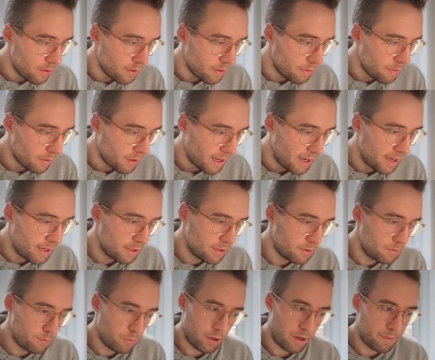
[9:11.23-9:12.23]
cash
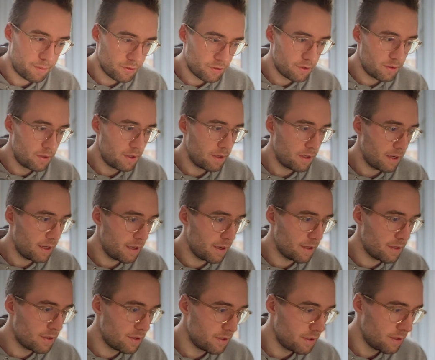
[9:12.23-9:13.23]
perhaps, and
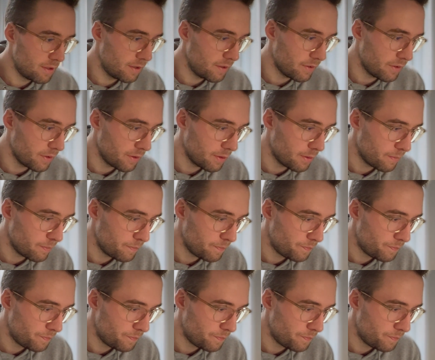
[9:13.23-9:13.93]
the